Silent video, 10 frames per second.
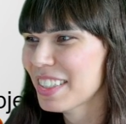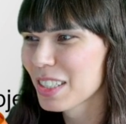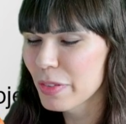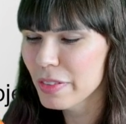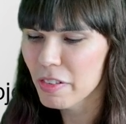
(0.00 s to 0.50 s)

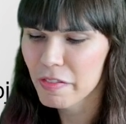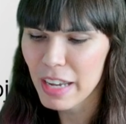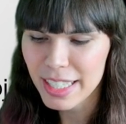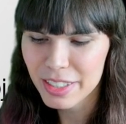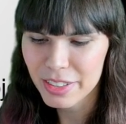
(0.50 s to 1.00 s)
So if we have a
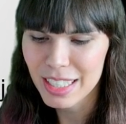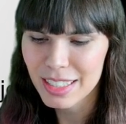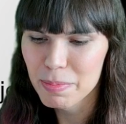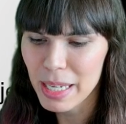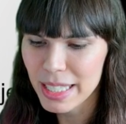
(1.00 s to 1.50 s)
factory
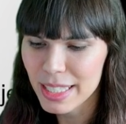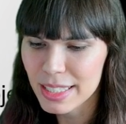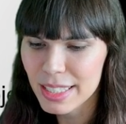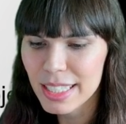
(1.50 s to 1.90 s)
to make these,